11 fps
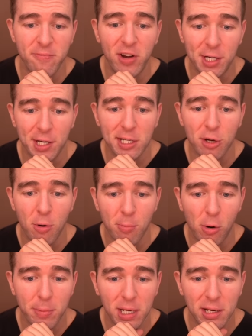various
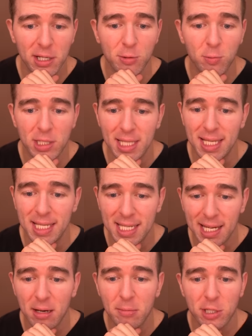comorbidities was the
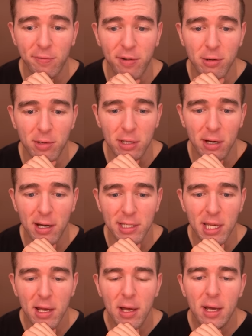second most frequent cause,